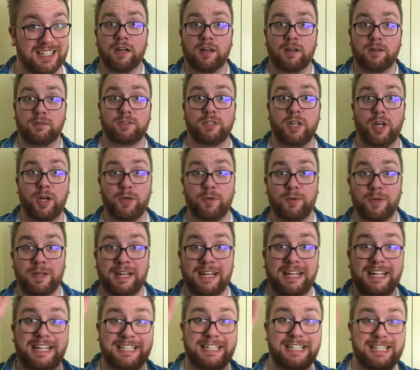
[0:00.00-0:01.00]
Oh no,
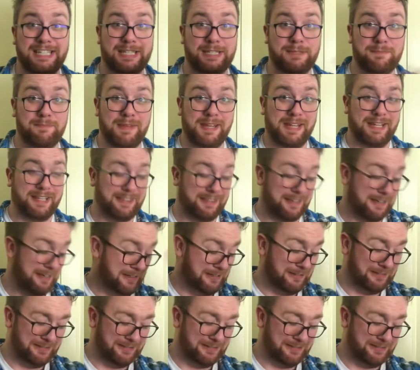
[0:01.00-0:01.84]
it's Smith.